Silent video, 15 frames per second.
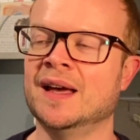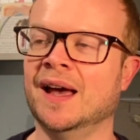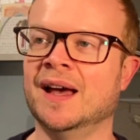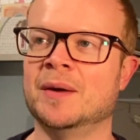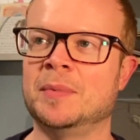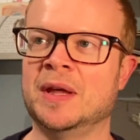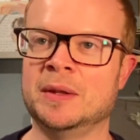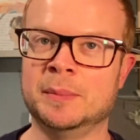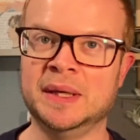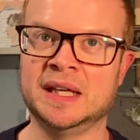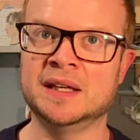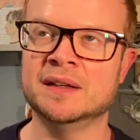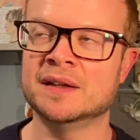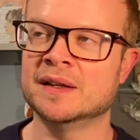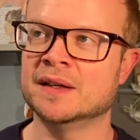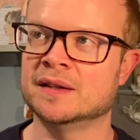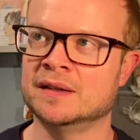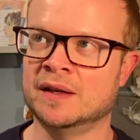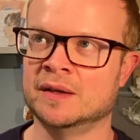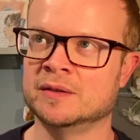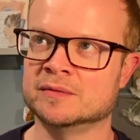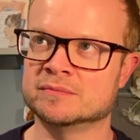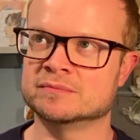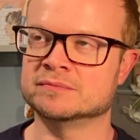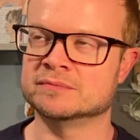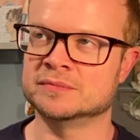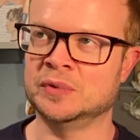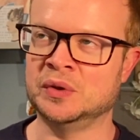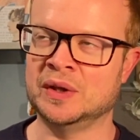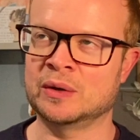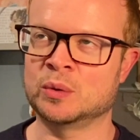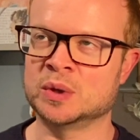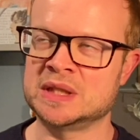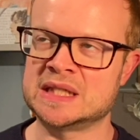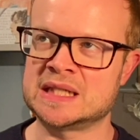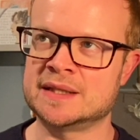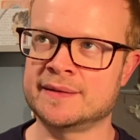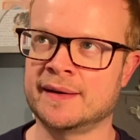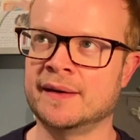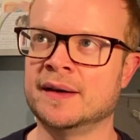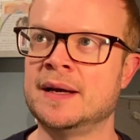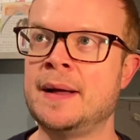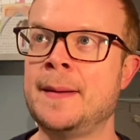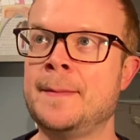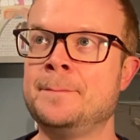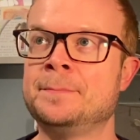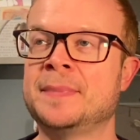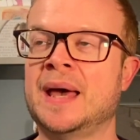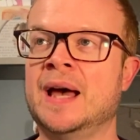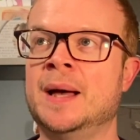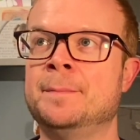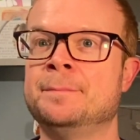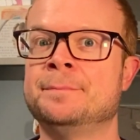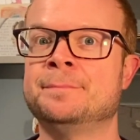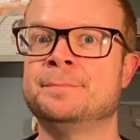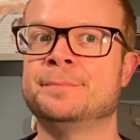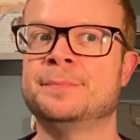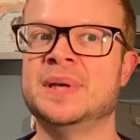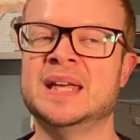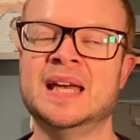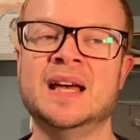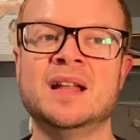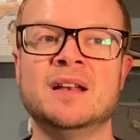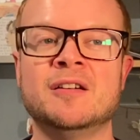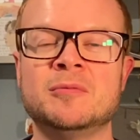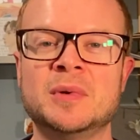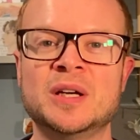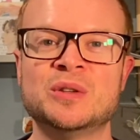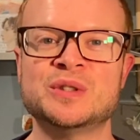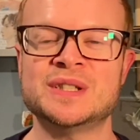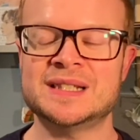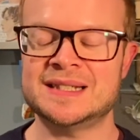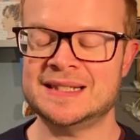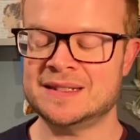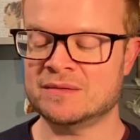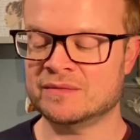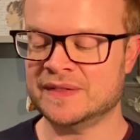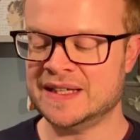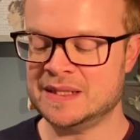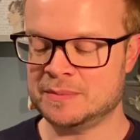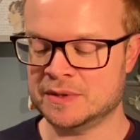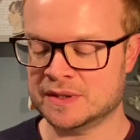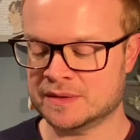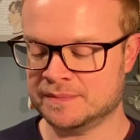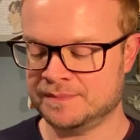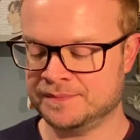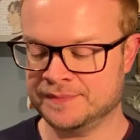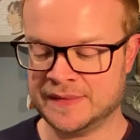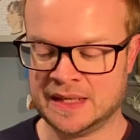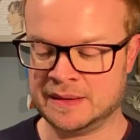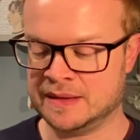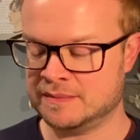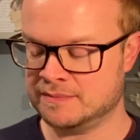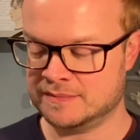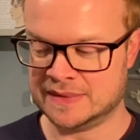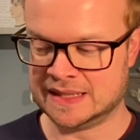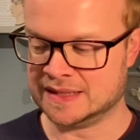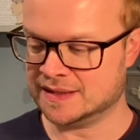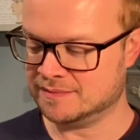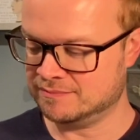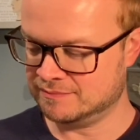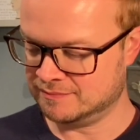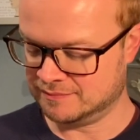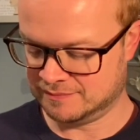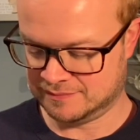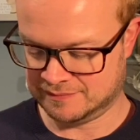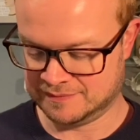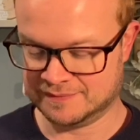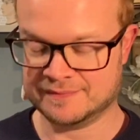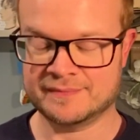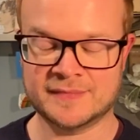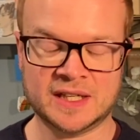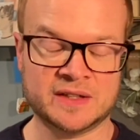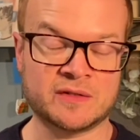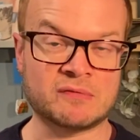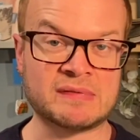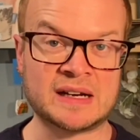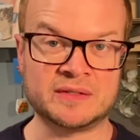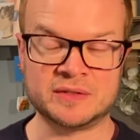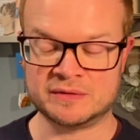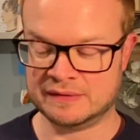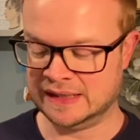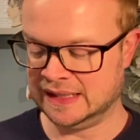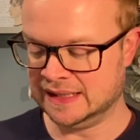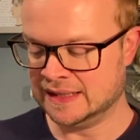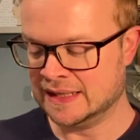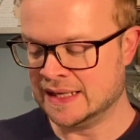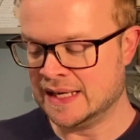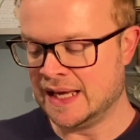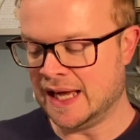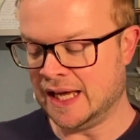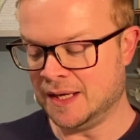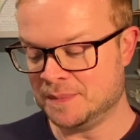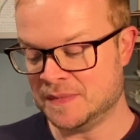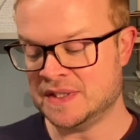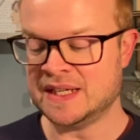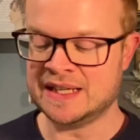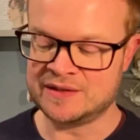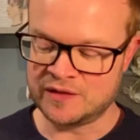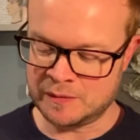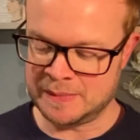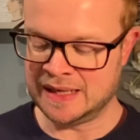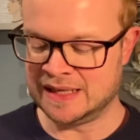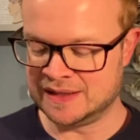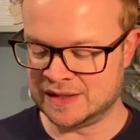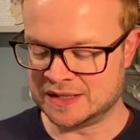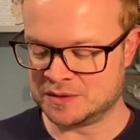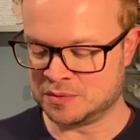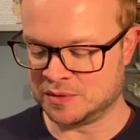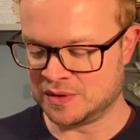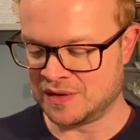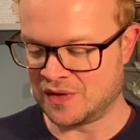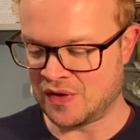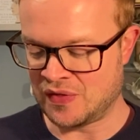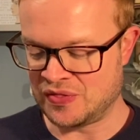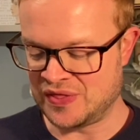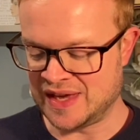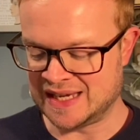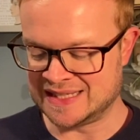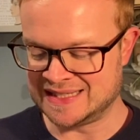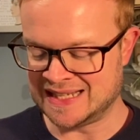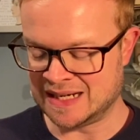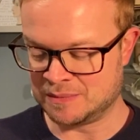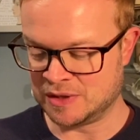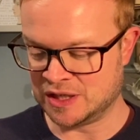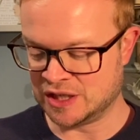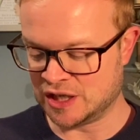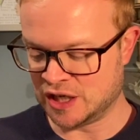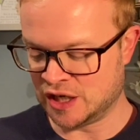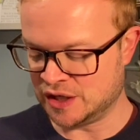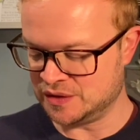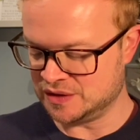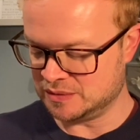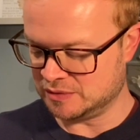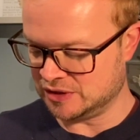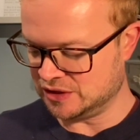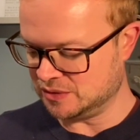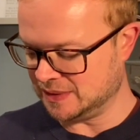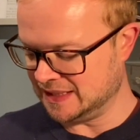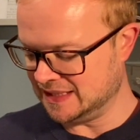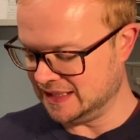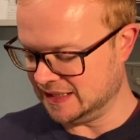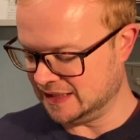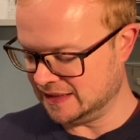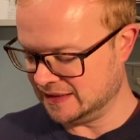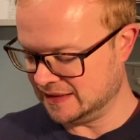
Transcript: better than me, know who their audiences are. But yeah, a lot of my audience is on Facebook. Anyway, that's kind of irrelevant really. So yeah, so I'm making that one on there, saying I'm going to close them on the 20th,